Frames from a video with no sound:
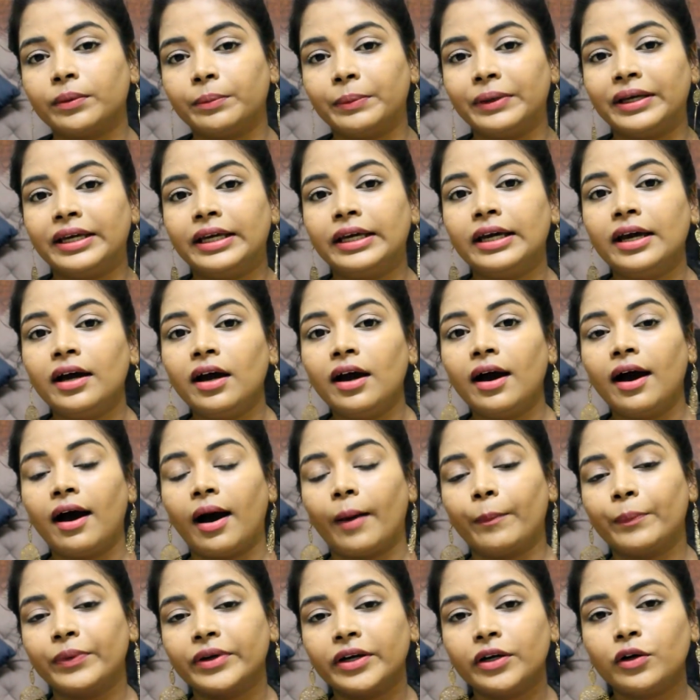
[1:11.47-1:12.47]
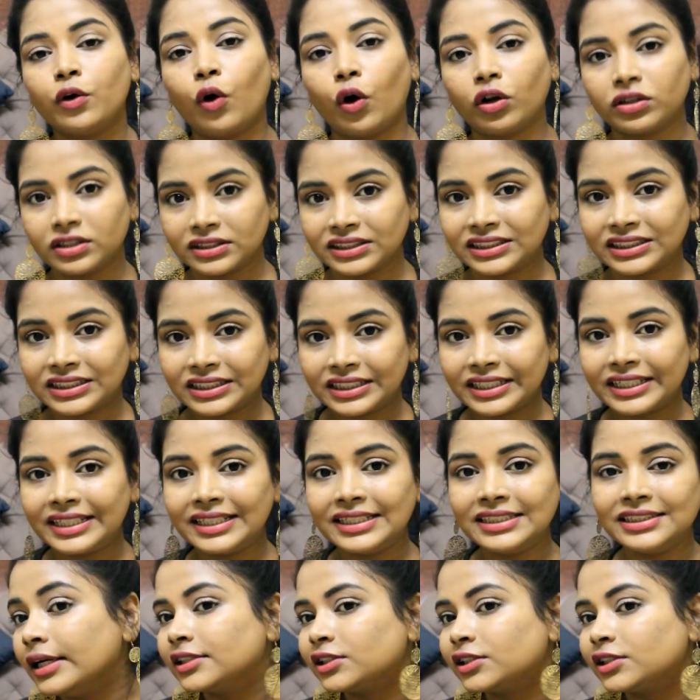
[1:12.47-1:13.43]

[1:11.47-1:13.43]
be appeared on the screen.